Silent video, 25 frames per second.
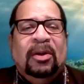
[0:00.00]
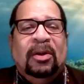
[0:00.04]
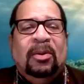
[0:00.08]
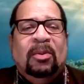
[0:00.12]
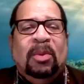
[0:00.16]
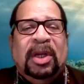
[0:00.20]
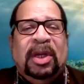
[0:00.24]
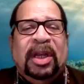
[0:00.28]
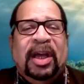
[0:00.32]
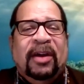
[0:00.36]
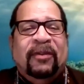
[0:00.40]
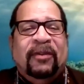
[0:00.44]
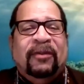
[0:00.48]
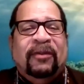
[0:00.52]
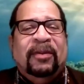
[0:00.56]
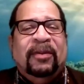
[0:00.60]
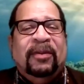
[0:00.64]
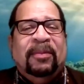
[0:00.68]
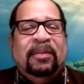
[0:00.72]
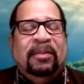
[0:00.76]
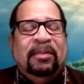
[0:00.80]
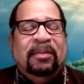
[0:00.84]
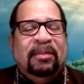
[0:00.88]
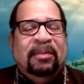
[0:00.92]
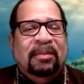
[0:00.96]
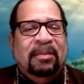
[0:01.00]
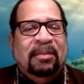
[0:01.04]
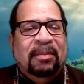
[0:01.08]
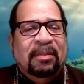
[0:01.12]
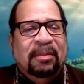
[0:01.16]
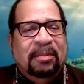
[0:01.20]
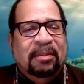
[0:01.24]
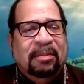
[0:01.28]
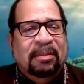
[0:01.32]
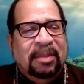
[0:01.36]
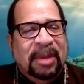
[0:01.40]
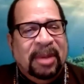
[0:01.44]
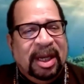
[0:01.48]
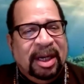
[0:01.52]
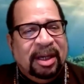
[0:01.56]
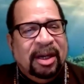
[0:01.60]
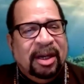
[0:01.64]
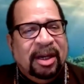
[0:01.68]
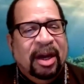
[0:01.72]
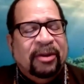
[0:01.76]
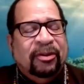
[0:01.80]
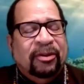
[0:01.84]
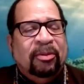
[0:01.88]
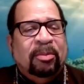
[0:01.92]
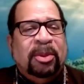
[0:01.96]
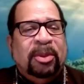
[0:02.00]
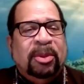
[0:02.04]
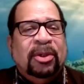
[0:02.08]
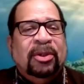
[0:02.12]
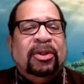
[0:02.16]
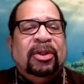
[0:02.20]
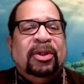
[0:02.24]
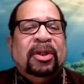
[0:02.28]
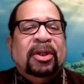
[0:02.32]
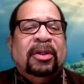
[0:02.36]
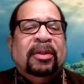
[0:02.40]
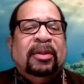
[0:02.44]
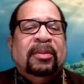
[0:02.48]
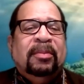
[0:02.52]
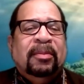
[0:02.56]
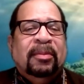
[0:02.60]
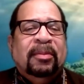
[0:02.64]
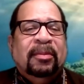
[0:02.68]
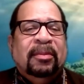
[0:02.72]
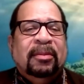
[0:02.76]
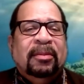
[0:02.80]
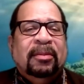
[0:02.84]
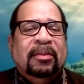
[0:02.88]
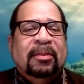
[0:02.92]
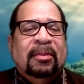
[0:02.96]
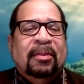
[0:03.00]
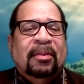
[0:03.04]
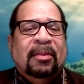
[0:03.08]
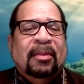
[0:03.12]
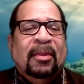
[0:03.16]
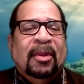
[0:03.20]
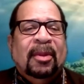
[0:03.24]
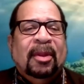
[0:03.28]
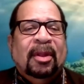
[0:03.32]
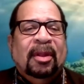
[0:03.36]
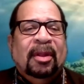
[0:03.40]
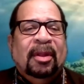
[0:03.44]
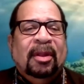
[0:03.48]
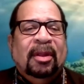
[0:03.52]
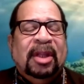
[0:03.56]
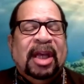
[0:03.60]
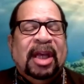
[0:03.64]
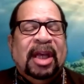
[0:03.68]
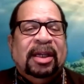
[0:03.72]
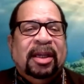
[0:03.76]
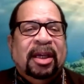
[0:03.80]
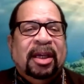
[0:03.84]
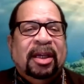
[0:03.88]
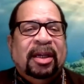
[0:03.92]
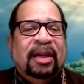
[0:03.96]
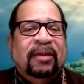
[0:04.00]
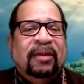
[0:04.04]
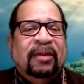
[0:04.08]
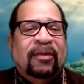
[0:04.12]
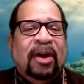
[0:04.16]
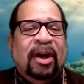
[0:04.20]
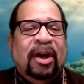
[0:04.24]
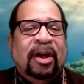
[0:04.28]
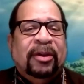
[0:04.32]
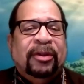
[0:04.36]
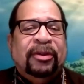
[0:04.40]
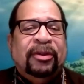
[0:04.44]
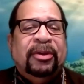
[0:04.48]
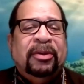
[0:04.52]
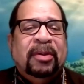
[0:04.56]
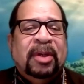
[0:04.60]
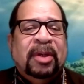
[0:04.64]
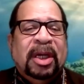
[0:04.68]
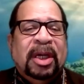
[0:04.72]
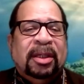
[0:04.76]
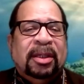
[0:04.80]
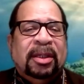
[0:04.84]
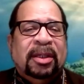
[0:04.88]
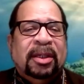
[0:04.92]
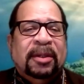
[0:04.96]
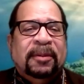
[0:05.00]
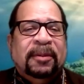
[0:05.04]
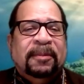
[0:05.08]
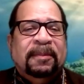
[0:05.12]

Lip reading: will have made a contribution that can live on through us.